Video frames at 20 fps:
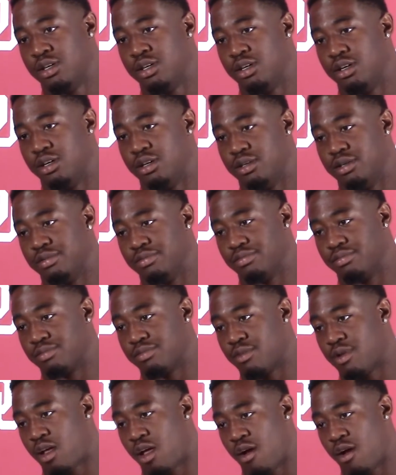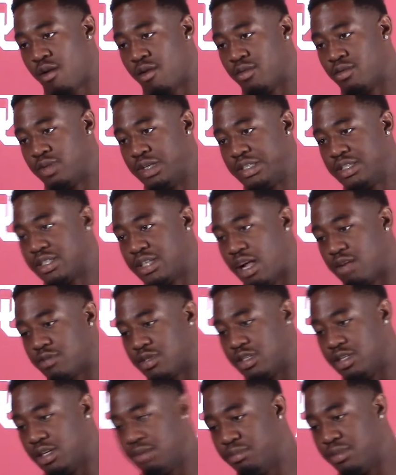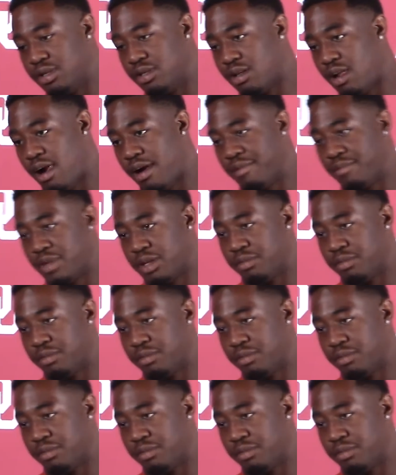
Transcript: Um, we just have to limit the,